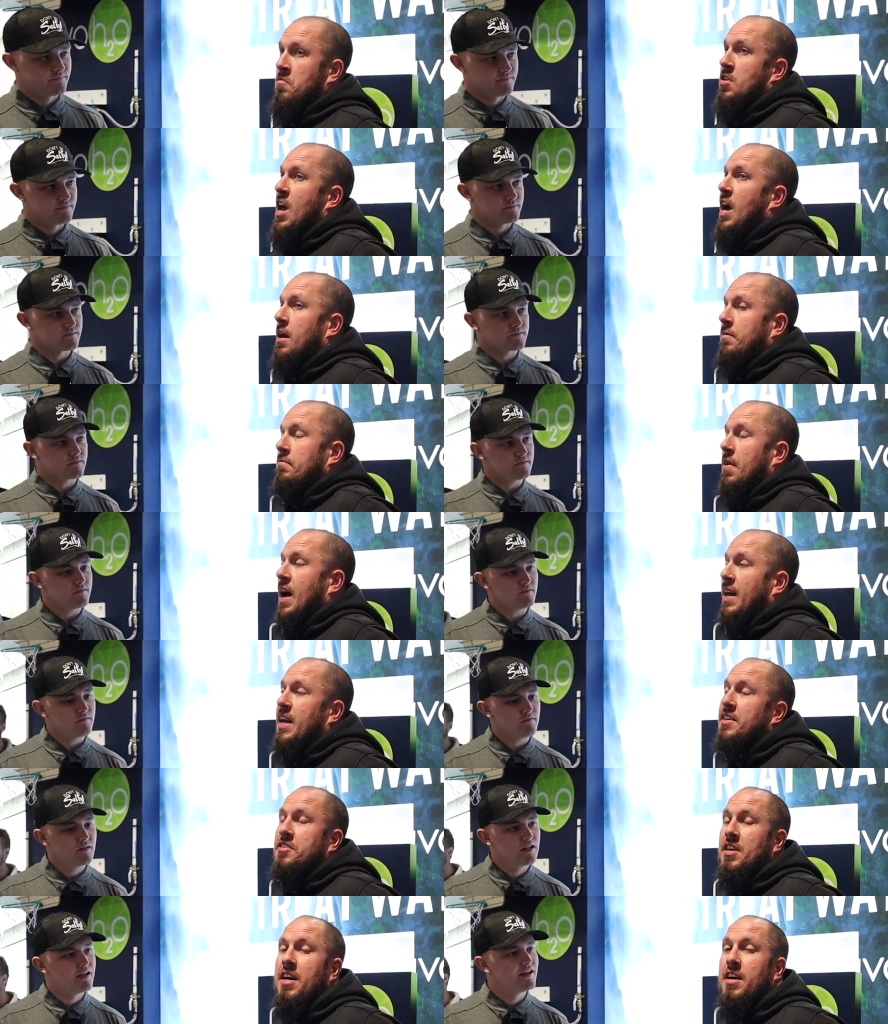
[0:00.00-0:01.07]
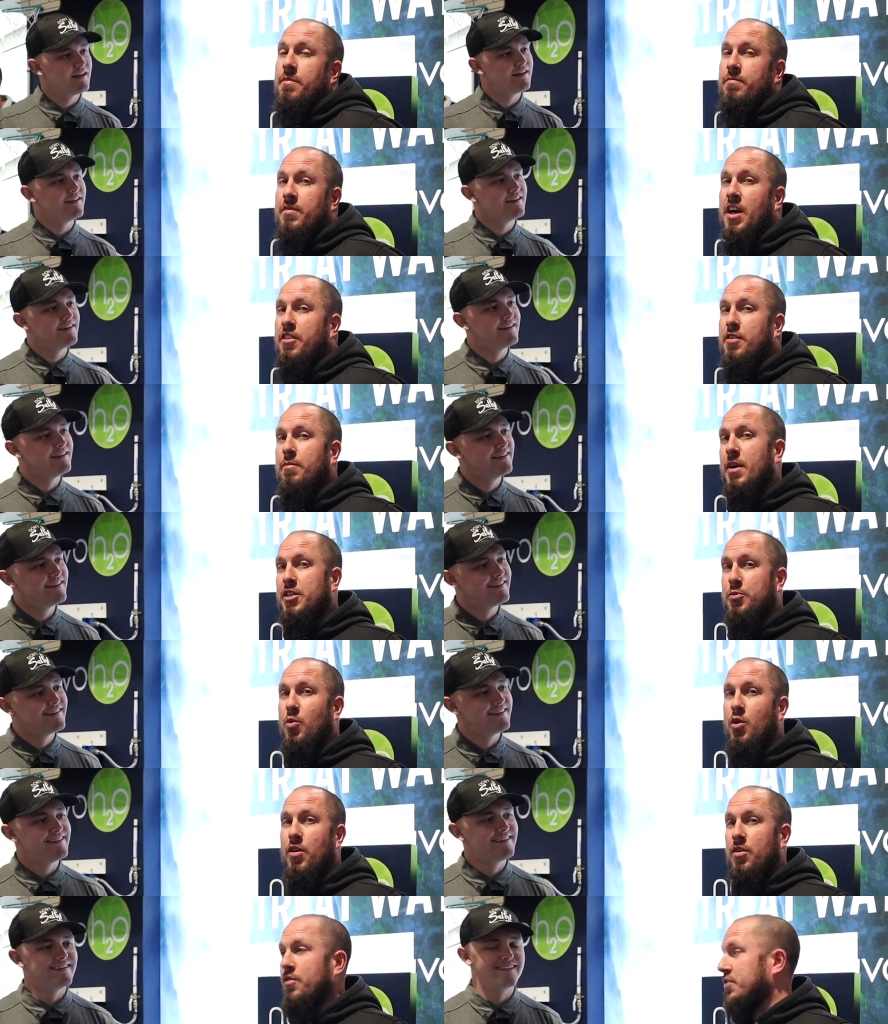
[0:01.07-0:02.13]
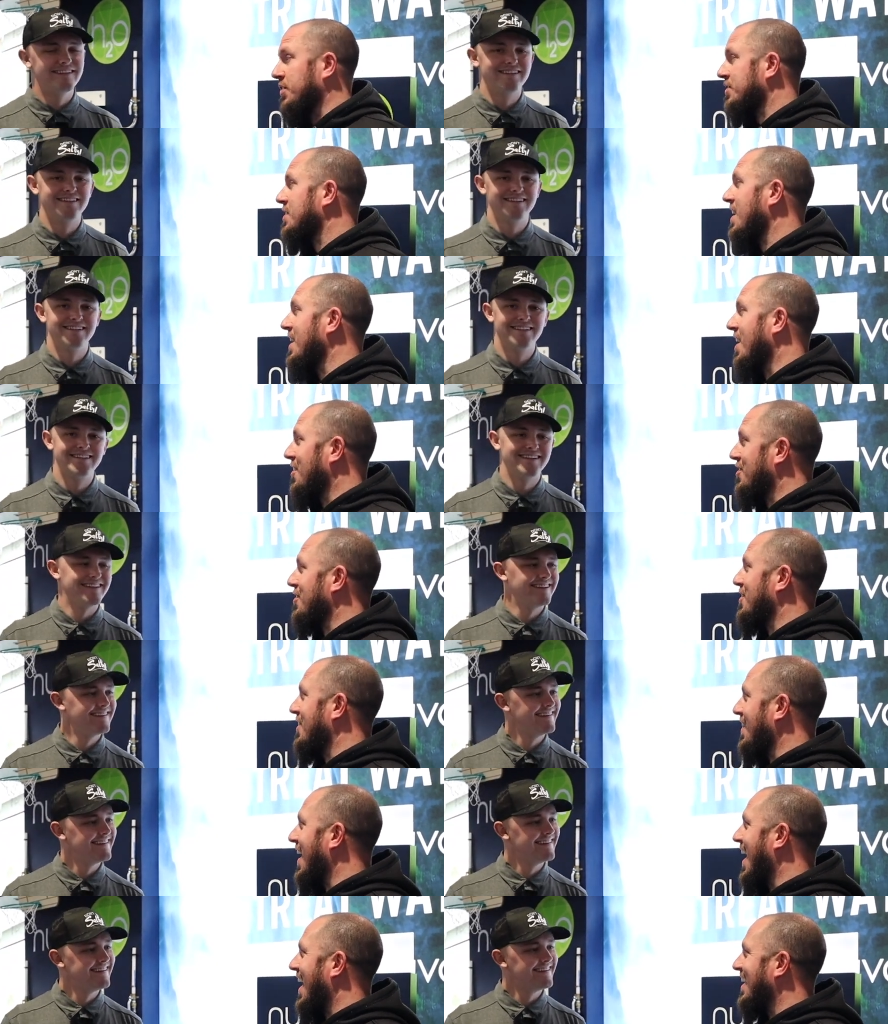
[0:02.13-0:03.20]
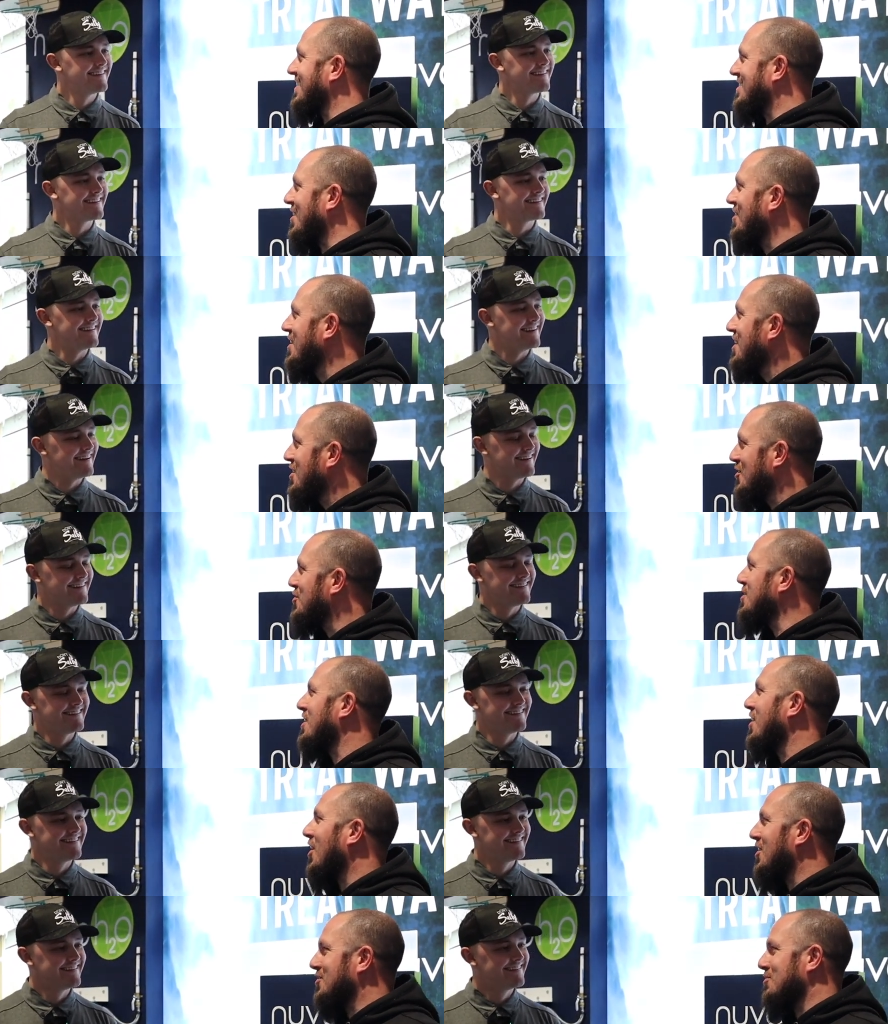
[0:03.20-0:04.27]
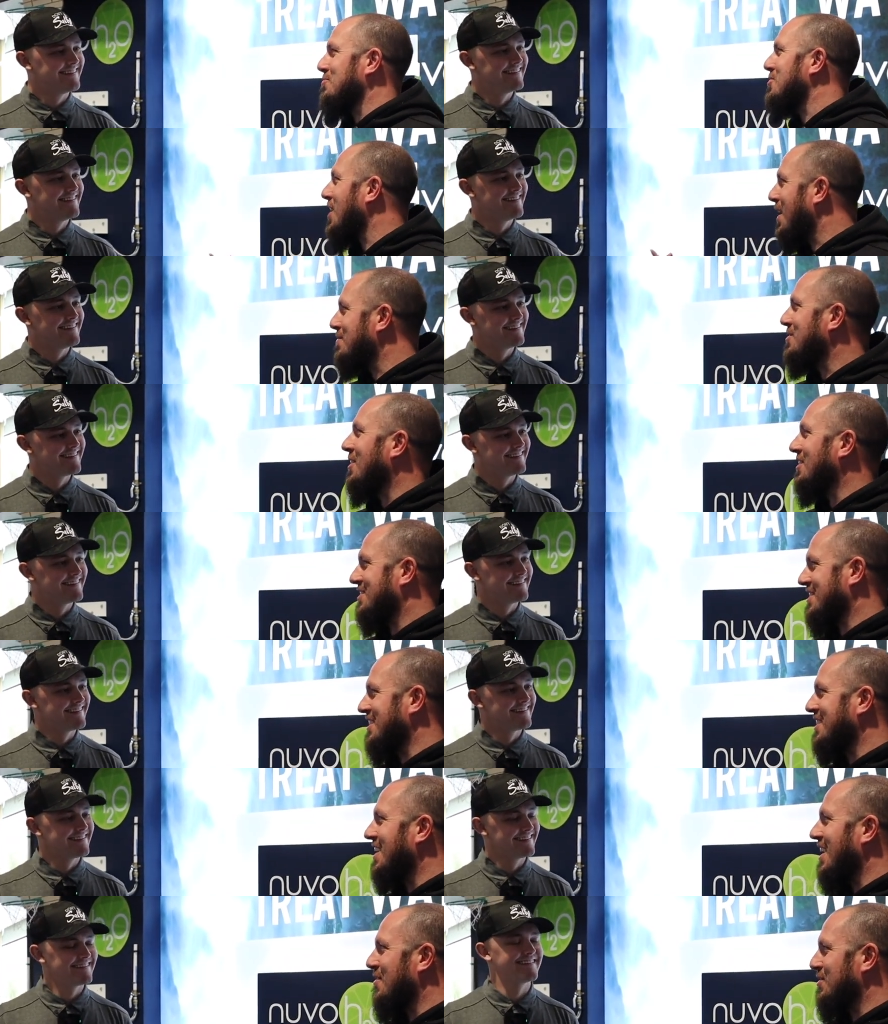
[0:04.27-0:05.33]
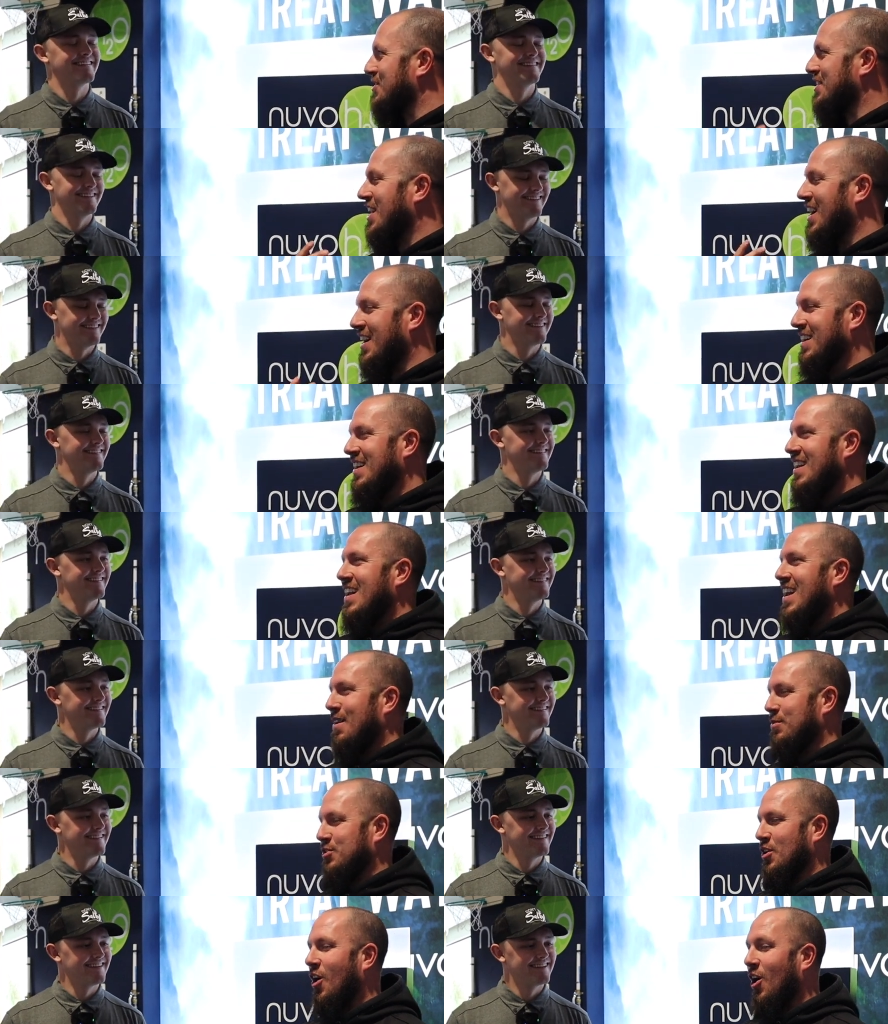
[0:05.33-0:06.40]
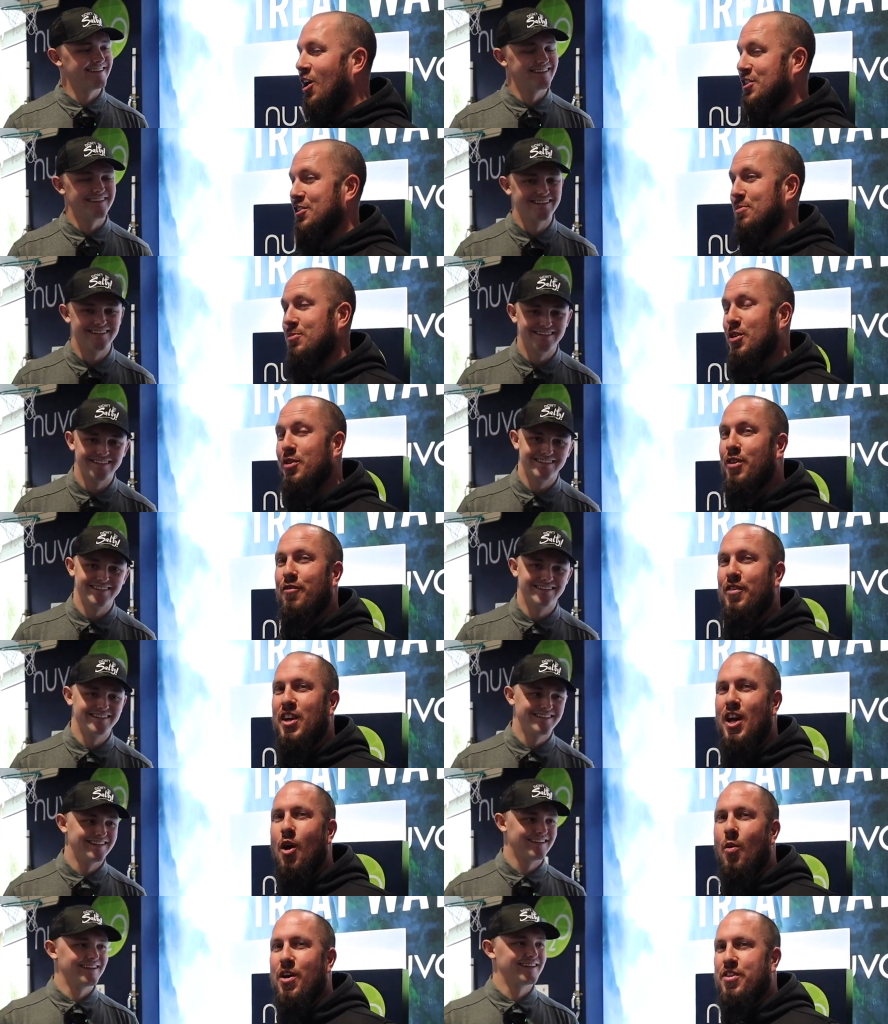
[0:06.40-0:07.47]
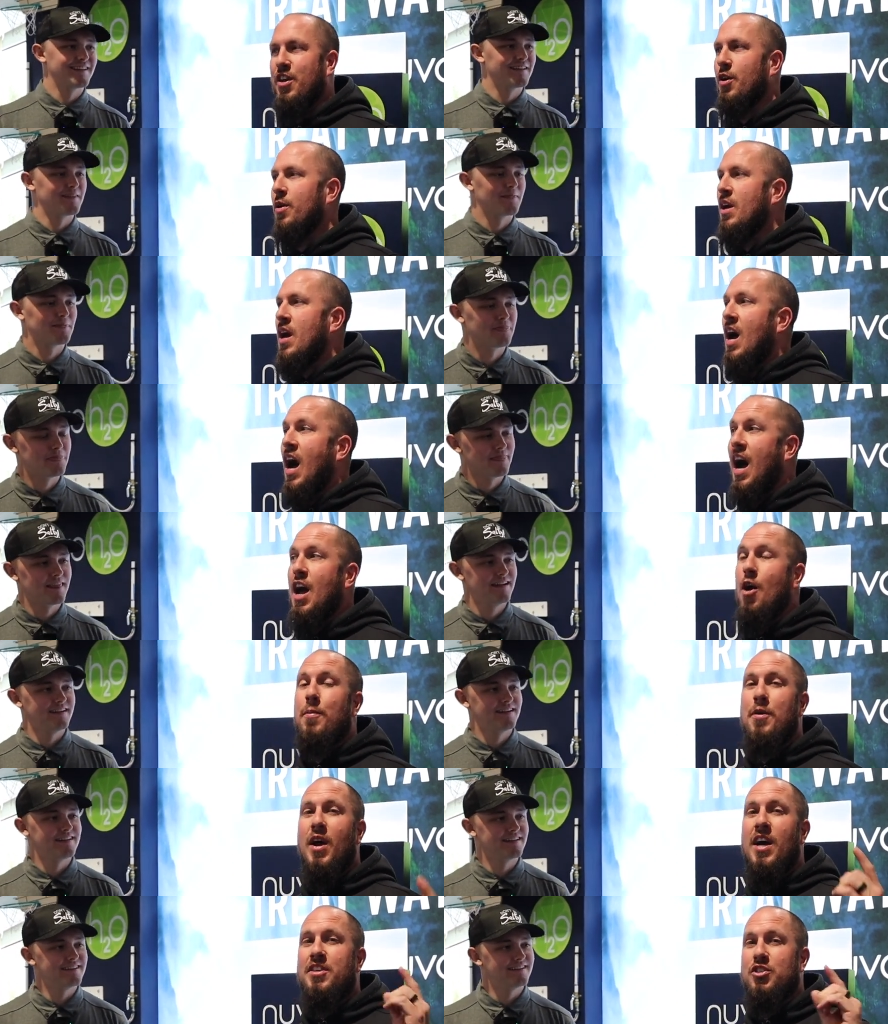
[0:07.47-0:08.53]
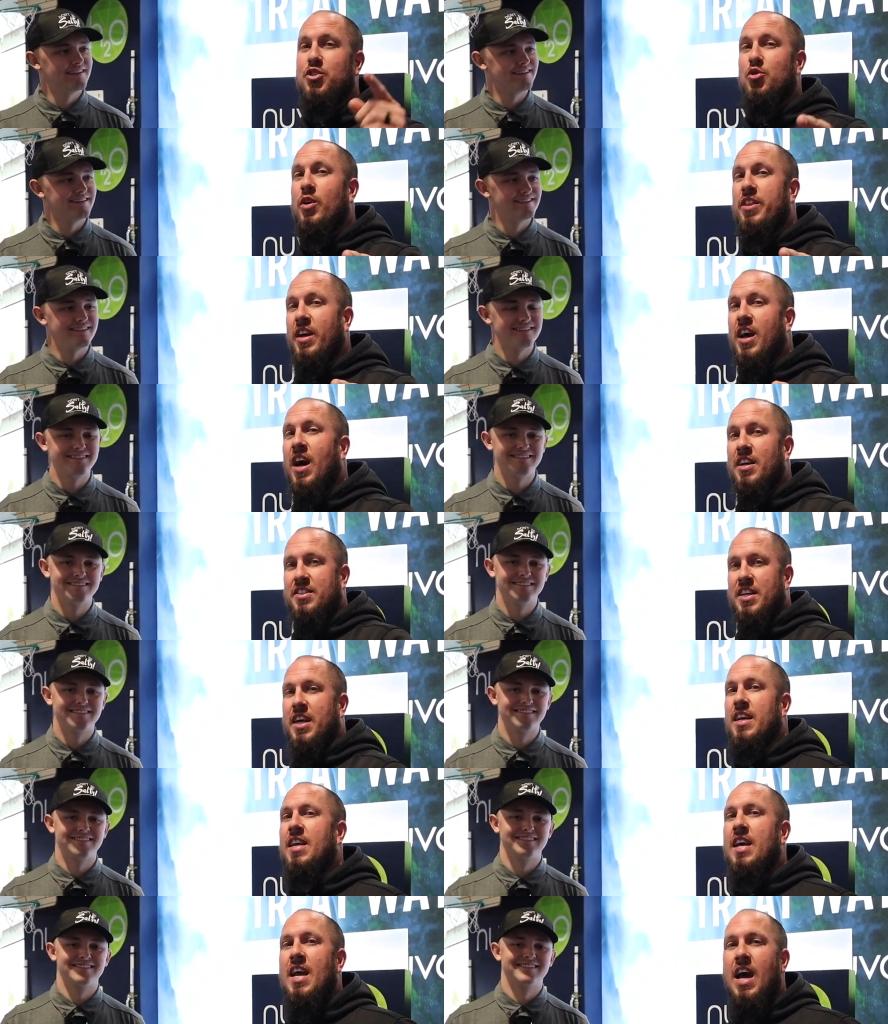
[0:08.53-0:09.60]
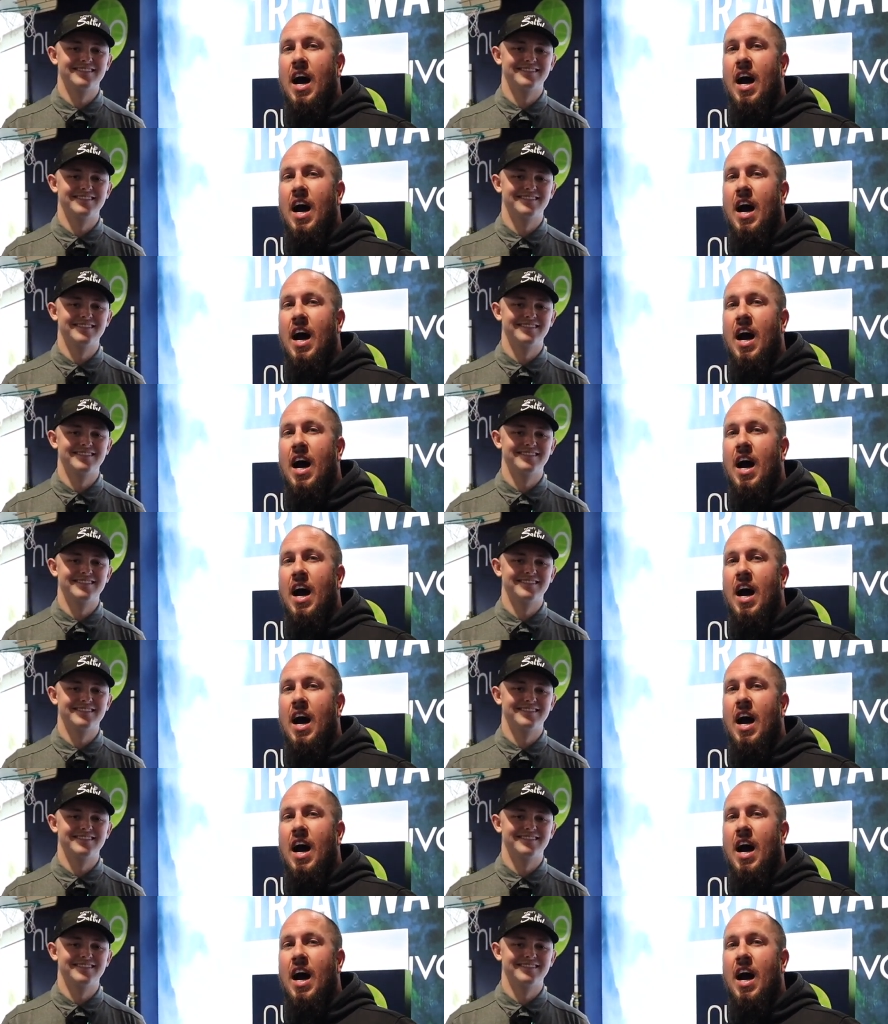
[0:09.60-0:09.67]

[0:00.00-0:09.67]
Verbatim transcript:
Speaker 1: yeah, I guess uh, nothing much more to say other than that. So yeah. you did an awesome job, Dawson. It was uh, it was awesome doing the video with you. I hope you guys enjoy the content.